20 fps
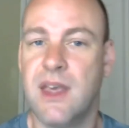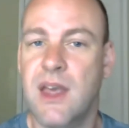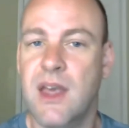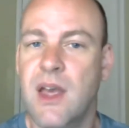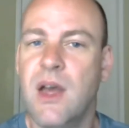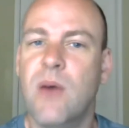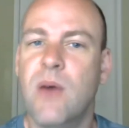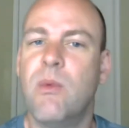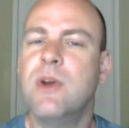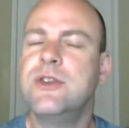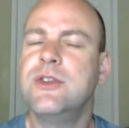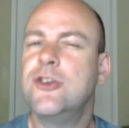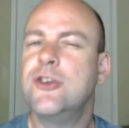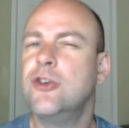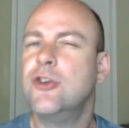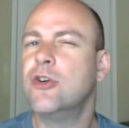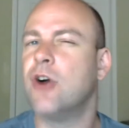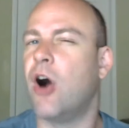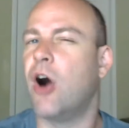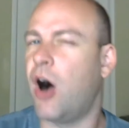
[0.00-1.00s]
Once
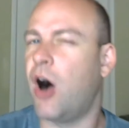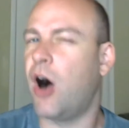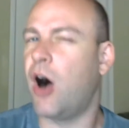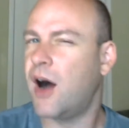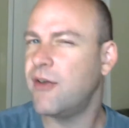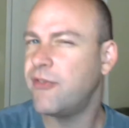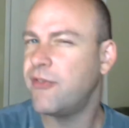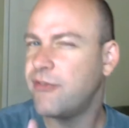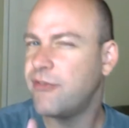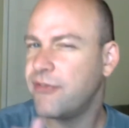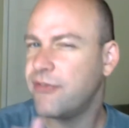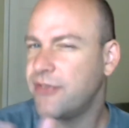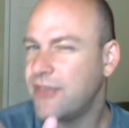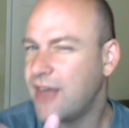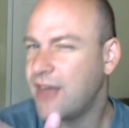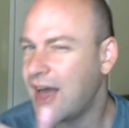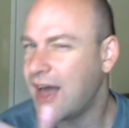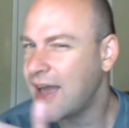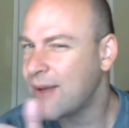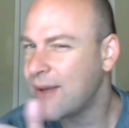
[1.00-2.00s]
you're off the
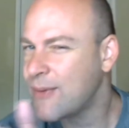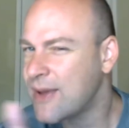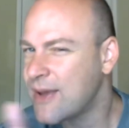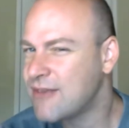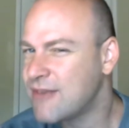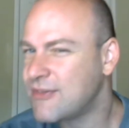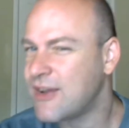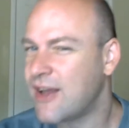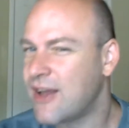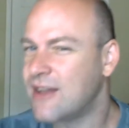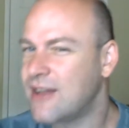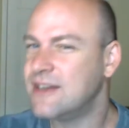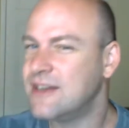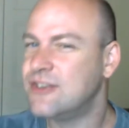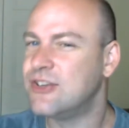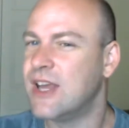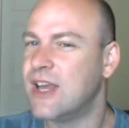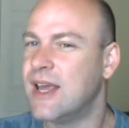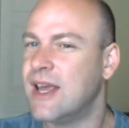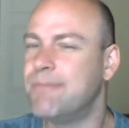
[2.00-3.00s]
highway of
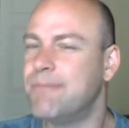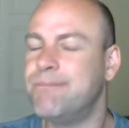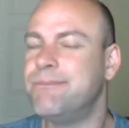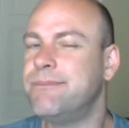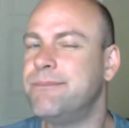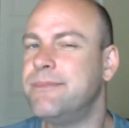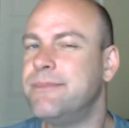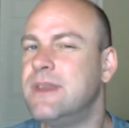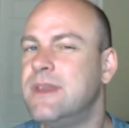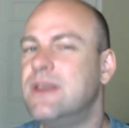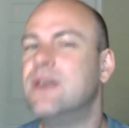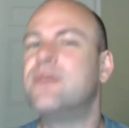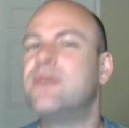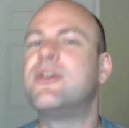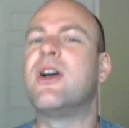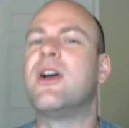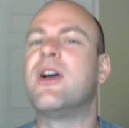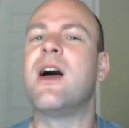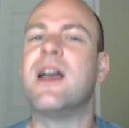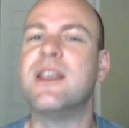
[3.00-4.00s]
knowledge, you've
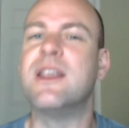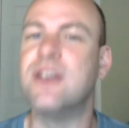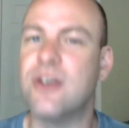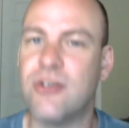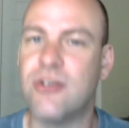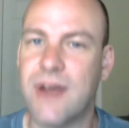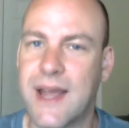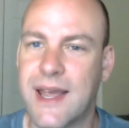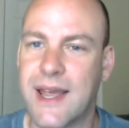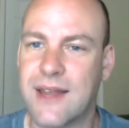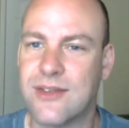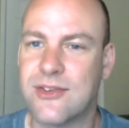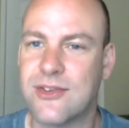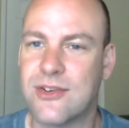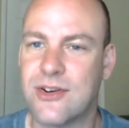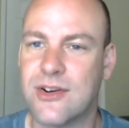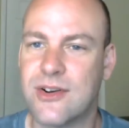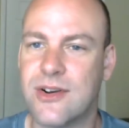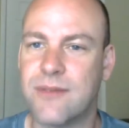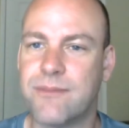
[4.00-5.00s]
got your
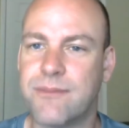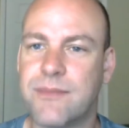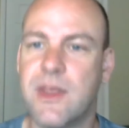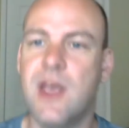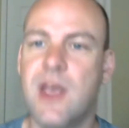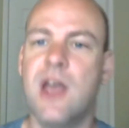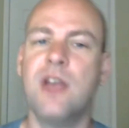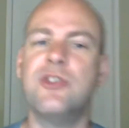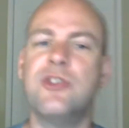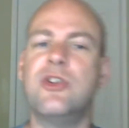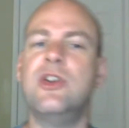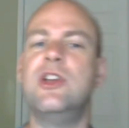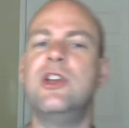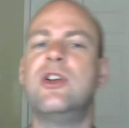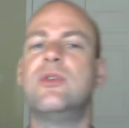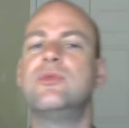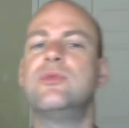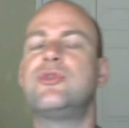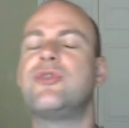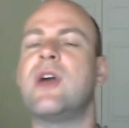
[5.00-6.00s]
answer. So you
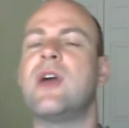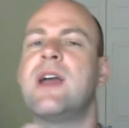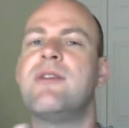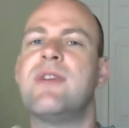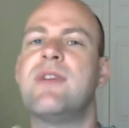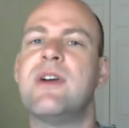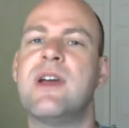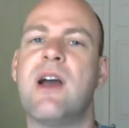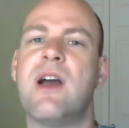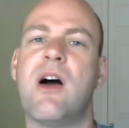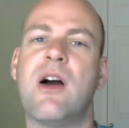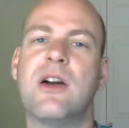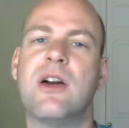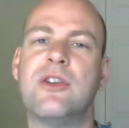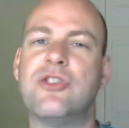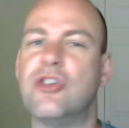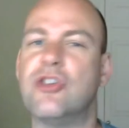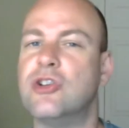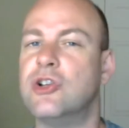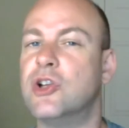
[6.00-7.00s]
don't try very hard
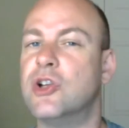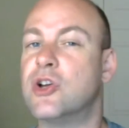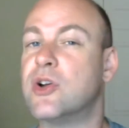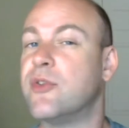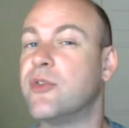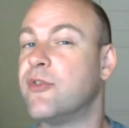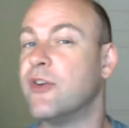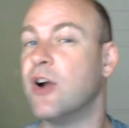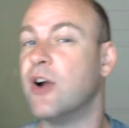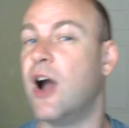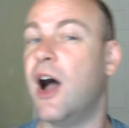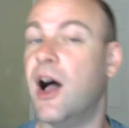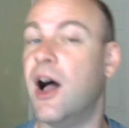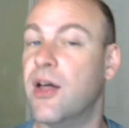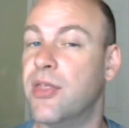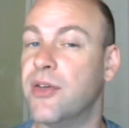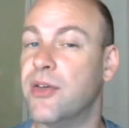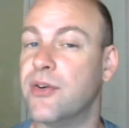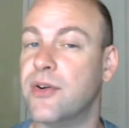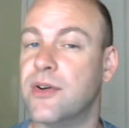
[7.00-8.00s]
to look for
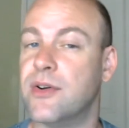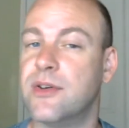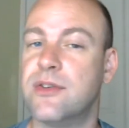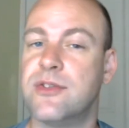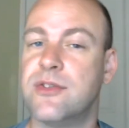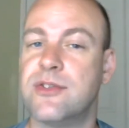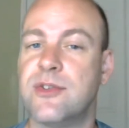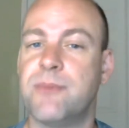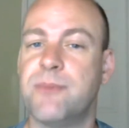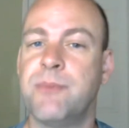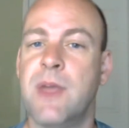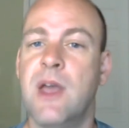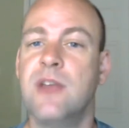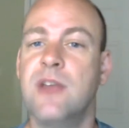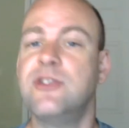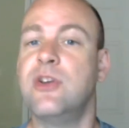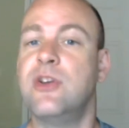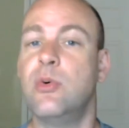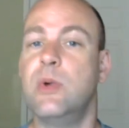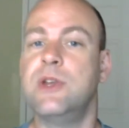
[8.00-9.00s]
others.
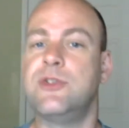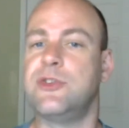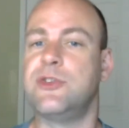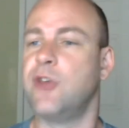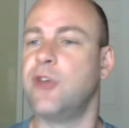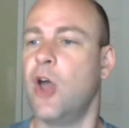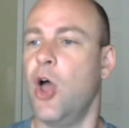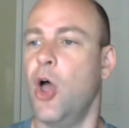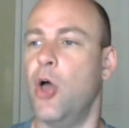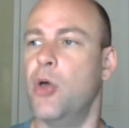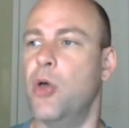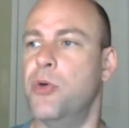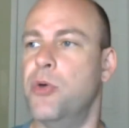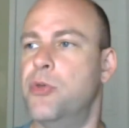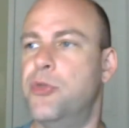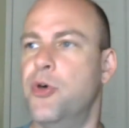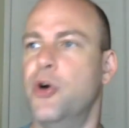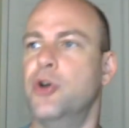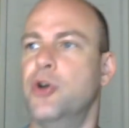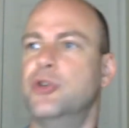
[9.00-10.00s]
So it's
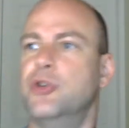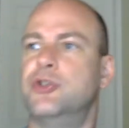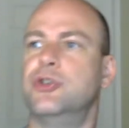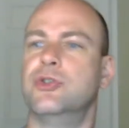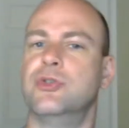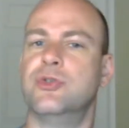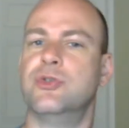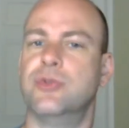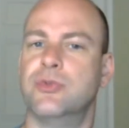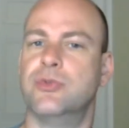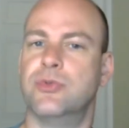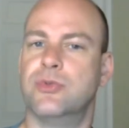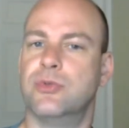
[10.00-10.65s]
the Jews.